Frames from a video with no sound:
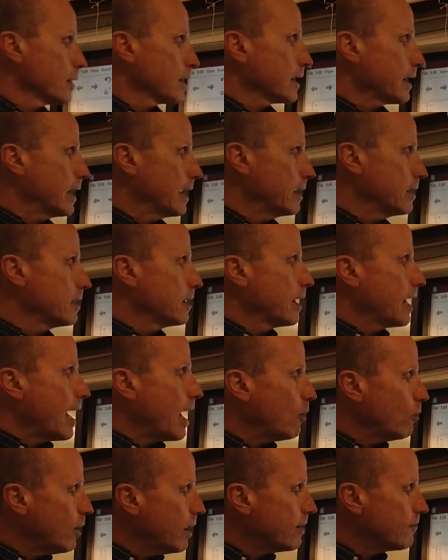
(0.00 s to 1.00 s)
Okay?
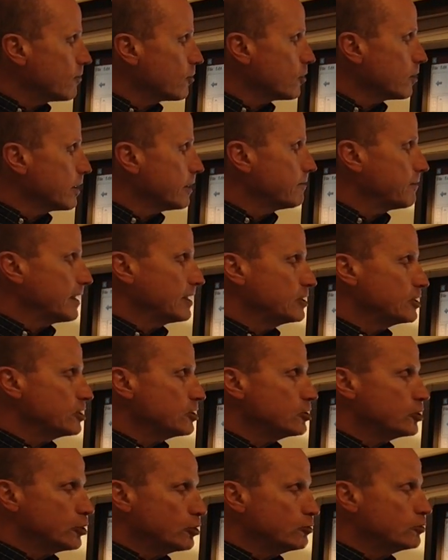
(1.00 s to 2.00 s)
However, if they
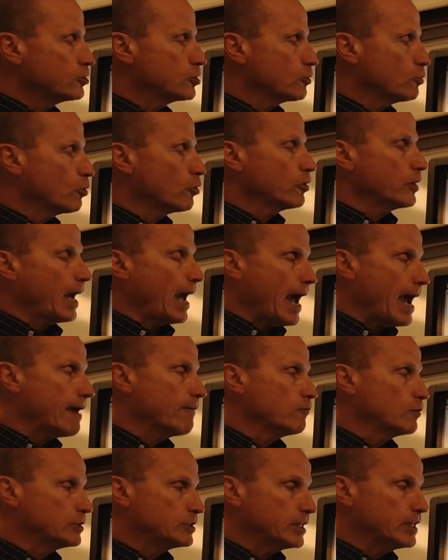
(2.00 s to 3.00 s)
just use the word
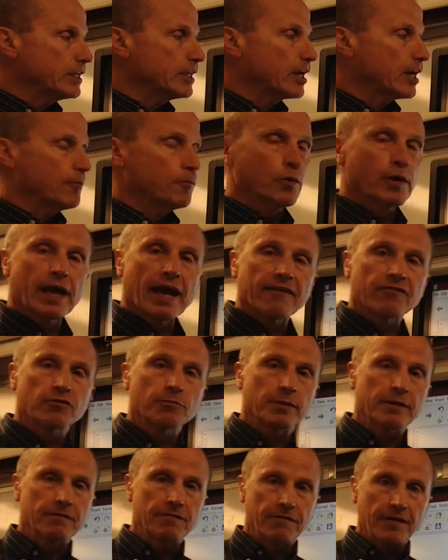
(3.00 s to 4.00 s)
average income, we have to
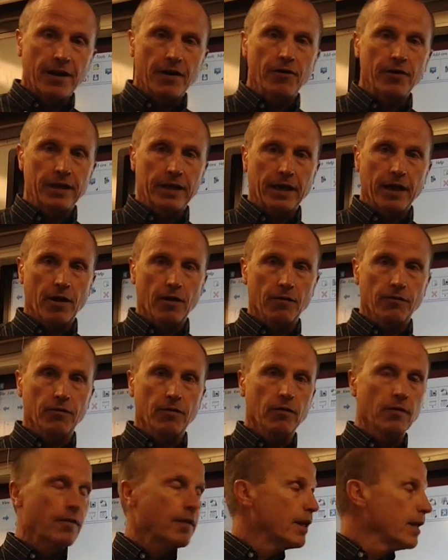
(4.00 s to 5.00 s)
be very
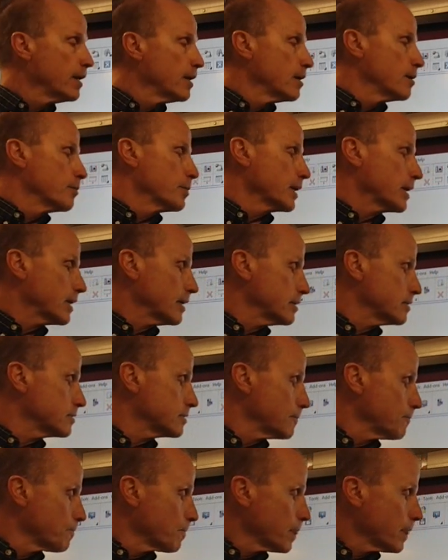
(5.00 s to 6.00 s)
careful
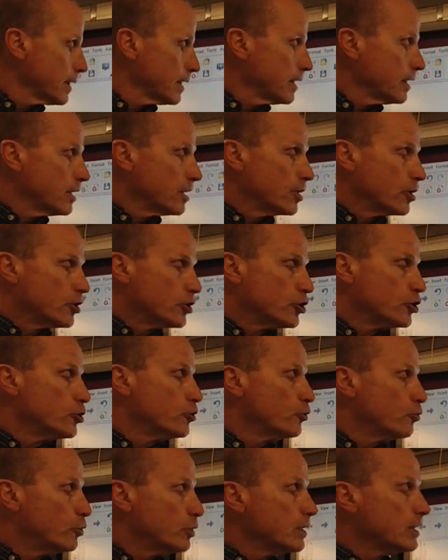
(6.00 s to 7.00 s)
because
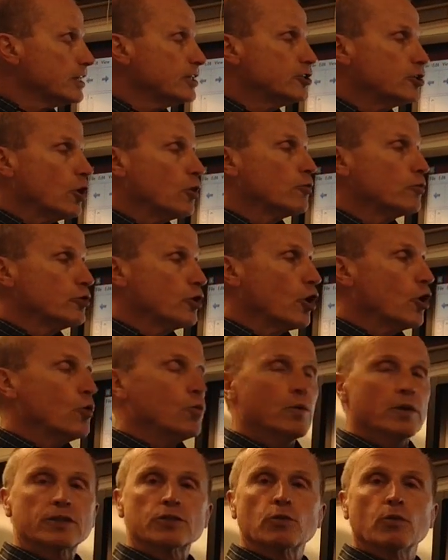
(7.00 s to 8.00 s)
you really don't know
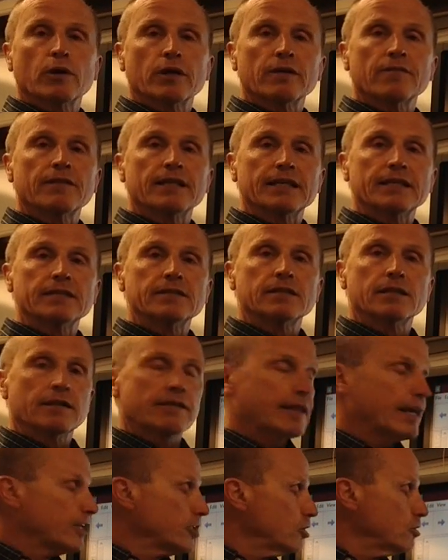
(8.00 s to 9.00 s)
which one of these
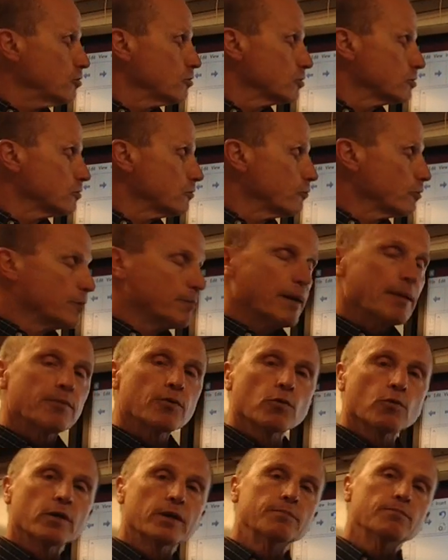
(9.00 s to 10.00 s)
they use.
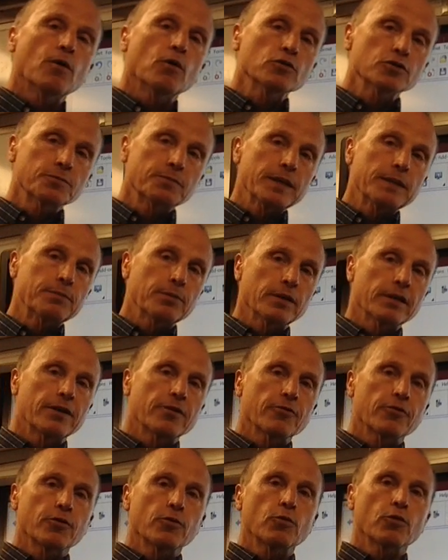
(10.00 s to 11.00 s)
Remember, when most people
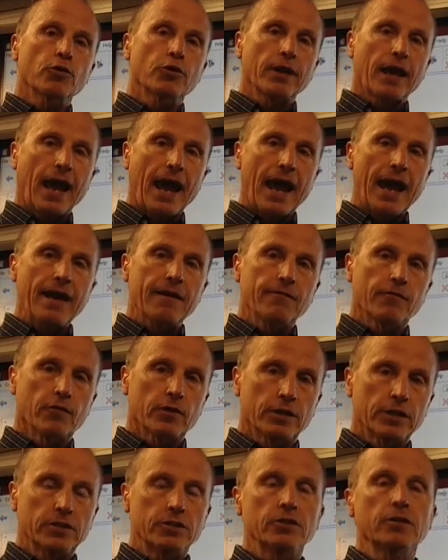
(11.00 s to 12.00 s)
hear the word
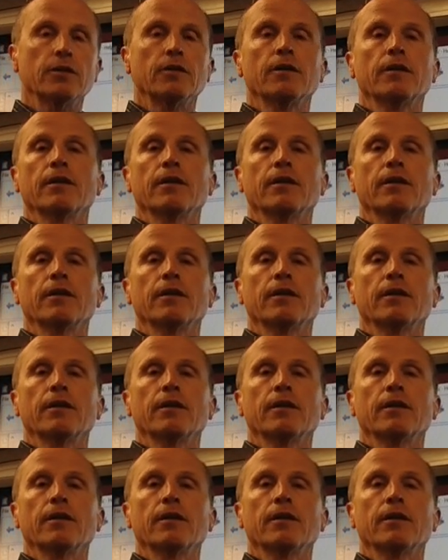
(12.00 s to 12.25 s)
average,